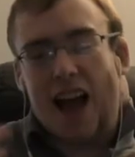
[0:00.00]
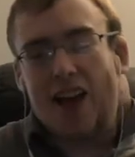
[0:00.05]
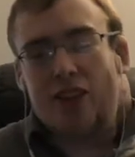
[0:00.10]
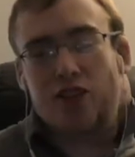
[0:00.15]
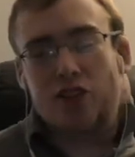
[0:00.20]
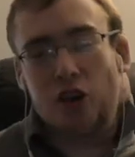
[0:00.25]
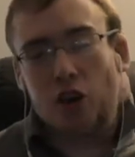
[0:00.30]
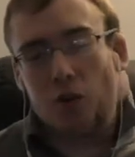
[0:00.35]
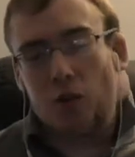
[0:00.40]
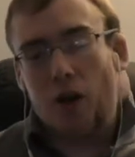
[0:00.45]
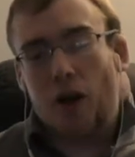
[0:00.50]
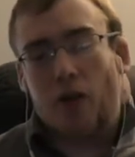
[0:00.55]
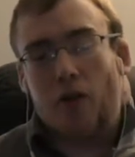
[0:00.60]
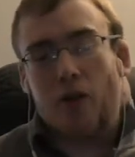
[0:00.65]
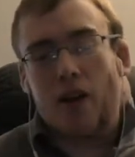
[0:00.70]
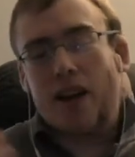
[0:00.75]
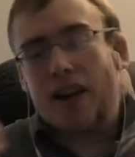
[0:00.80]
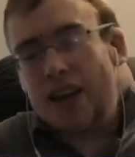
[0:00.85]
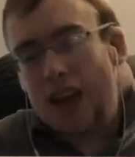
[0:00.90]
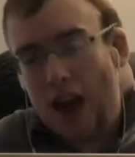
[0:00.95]
actors with
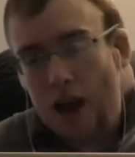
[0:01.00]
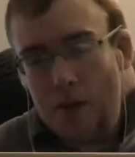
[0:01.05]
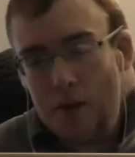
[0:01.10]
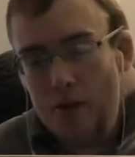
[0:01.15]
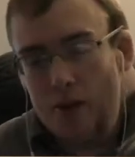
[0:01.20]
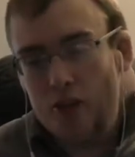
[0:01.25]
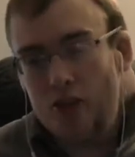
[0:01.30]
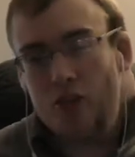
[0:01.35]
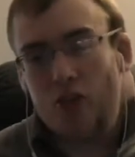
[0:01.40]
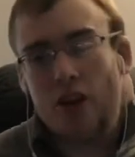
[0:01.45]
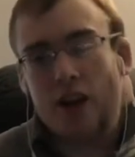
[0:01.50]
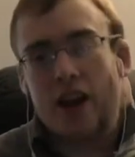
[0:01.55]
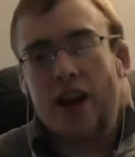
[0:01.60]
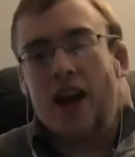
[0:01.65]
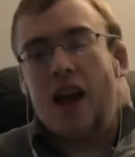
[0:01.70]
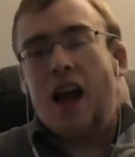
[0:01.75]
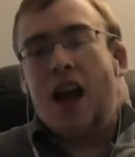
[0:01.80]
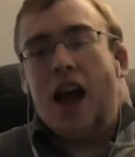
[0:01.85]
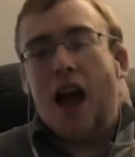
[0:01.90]
great chemistry